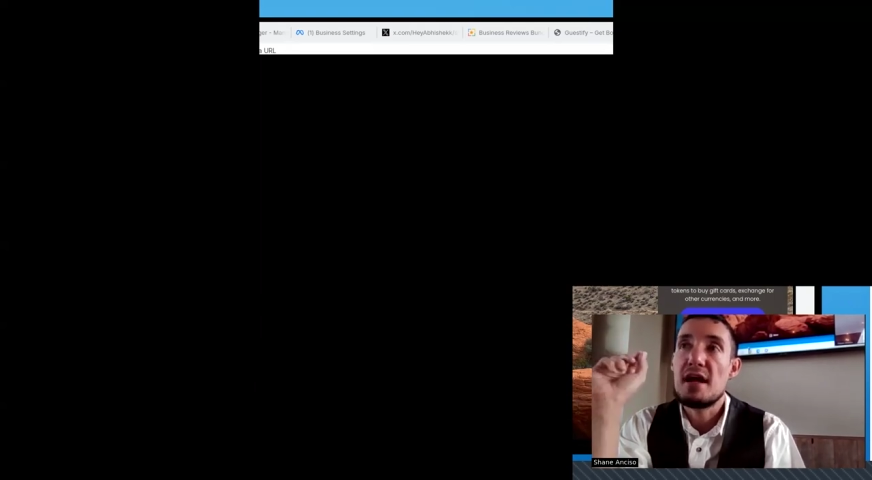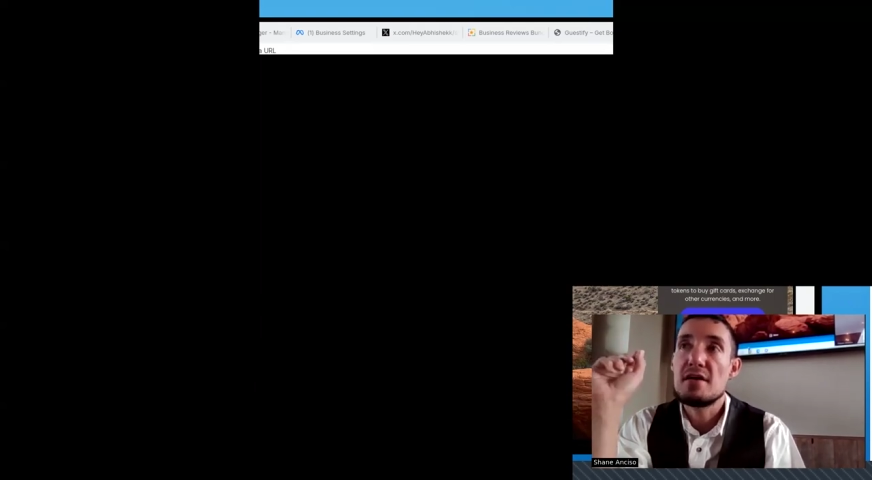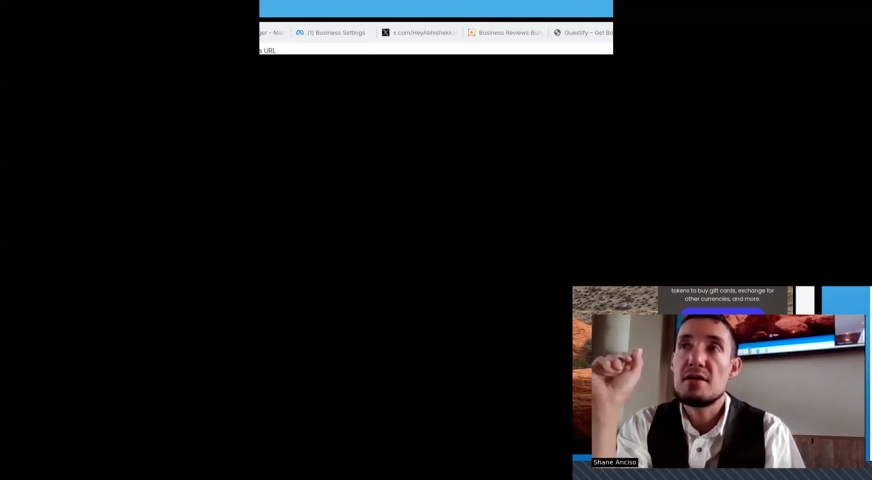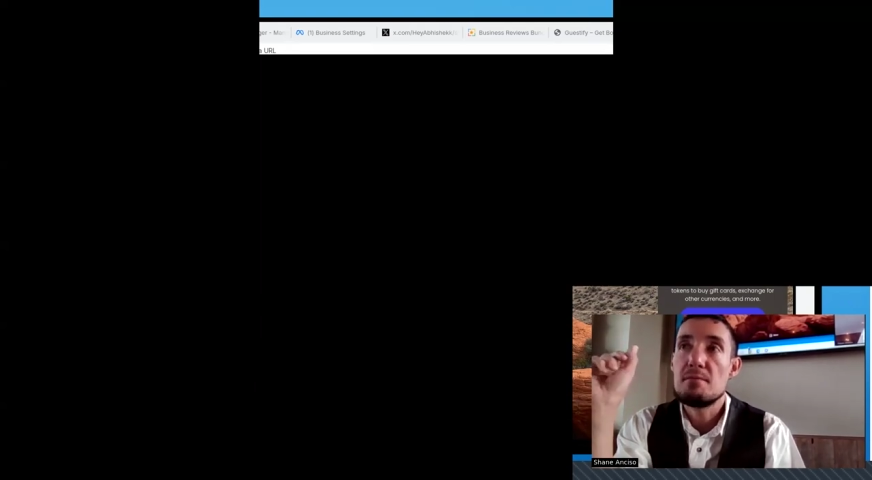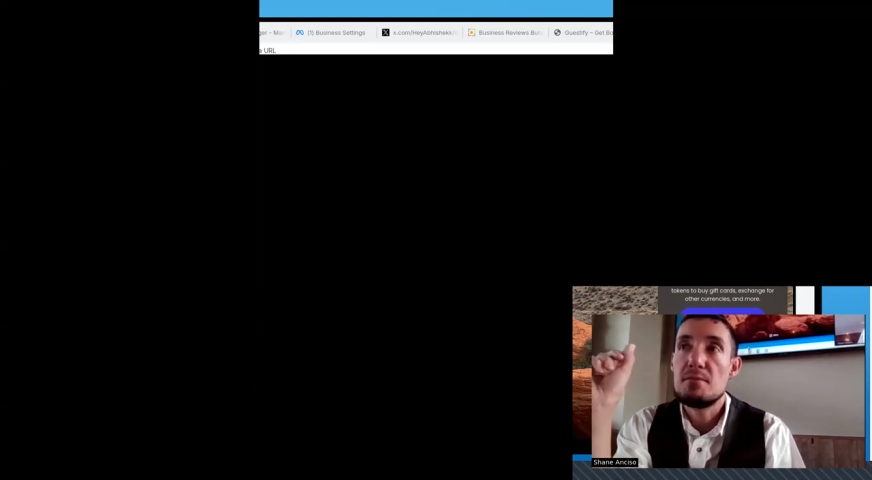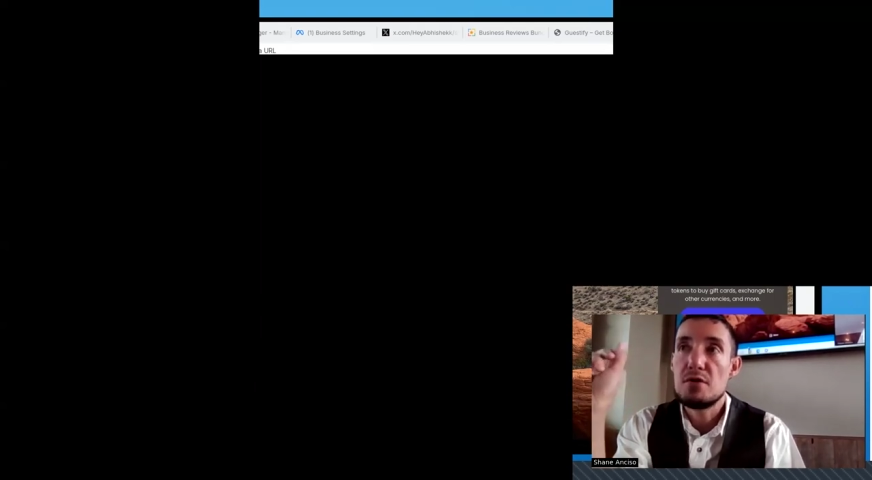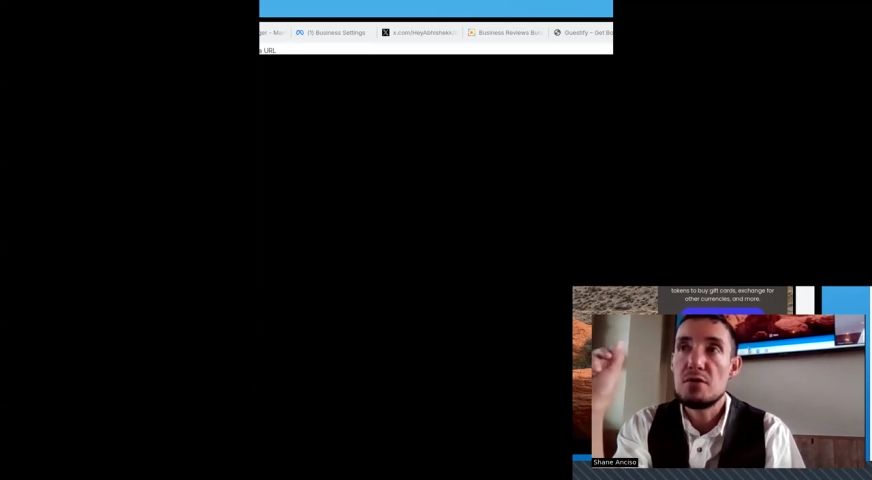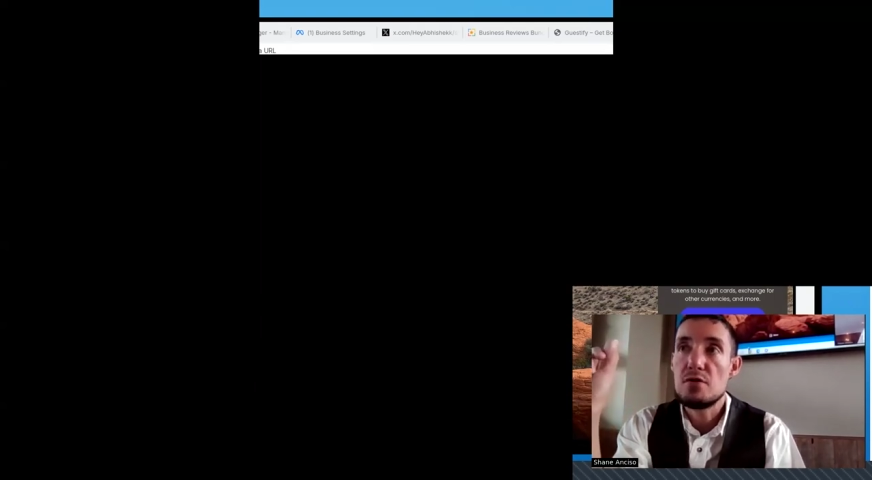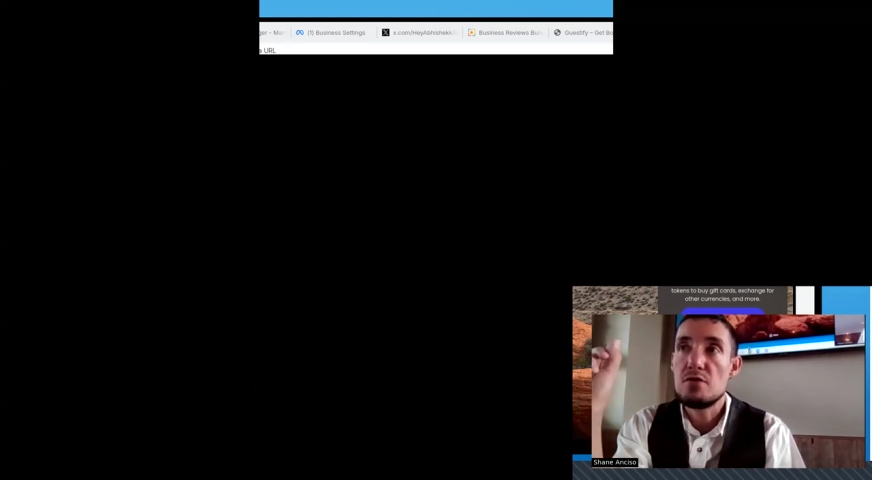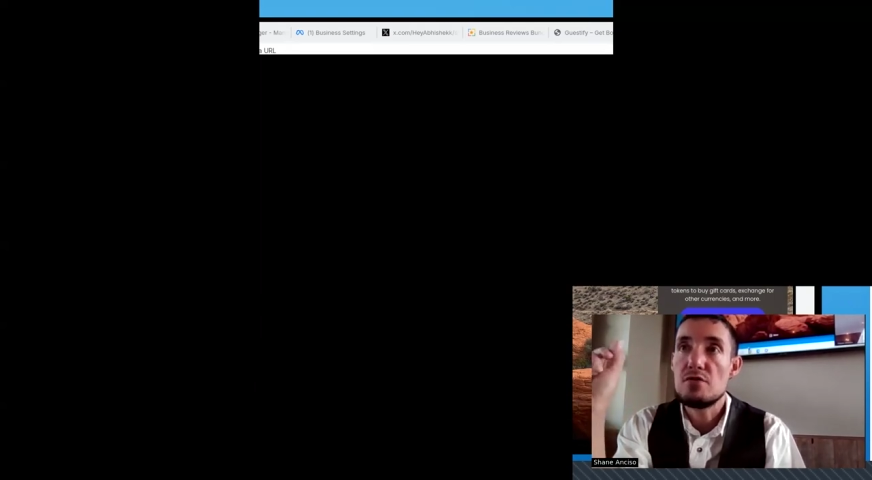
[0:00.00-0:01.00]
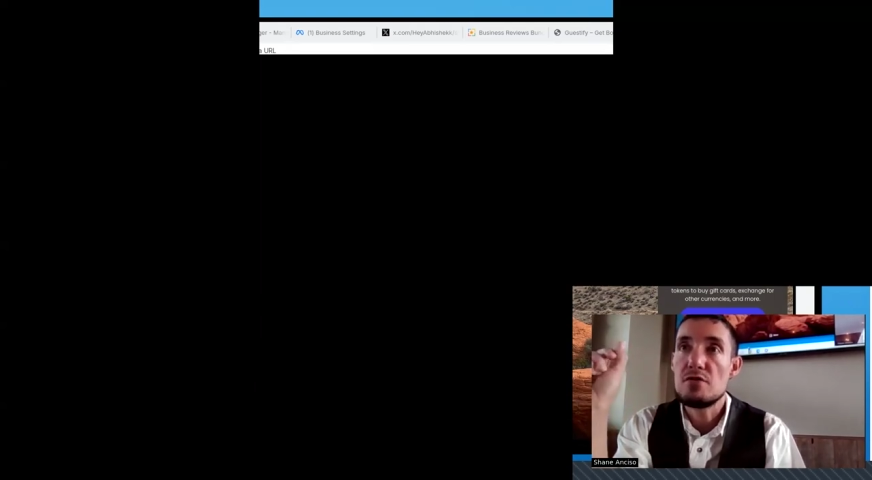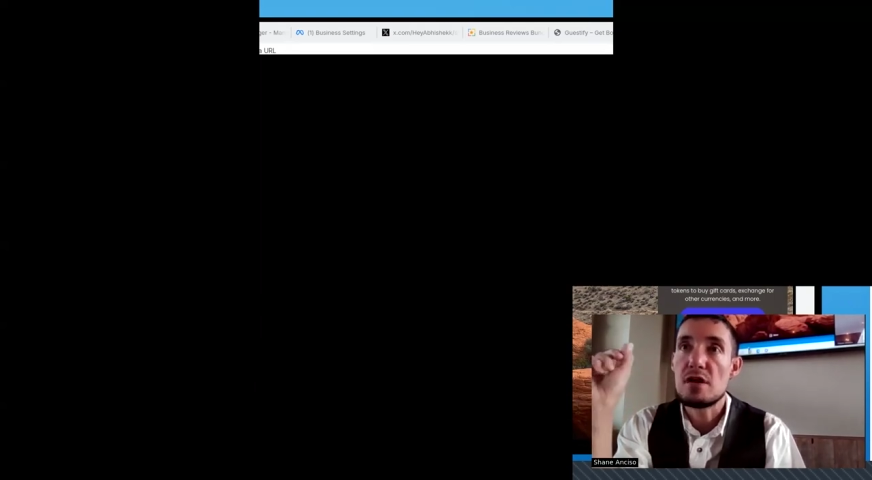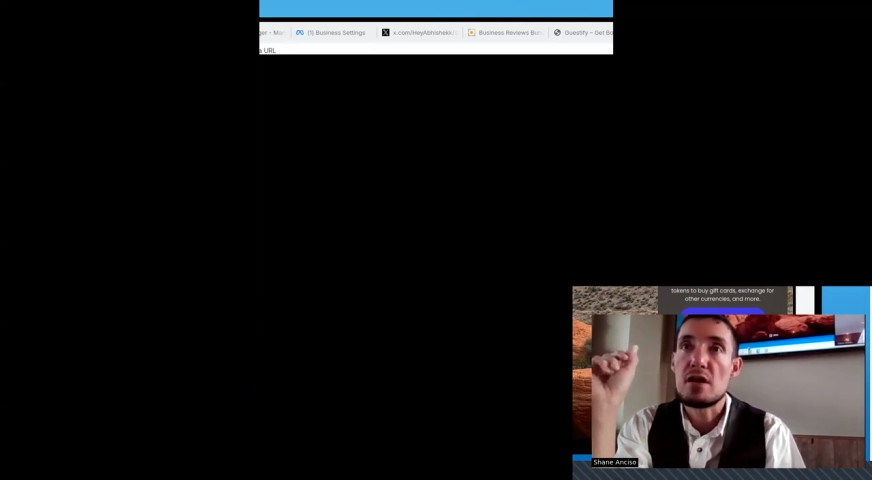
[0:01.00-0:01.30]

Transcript: and abused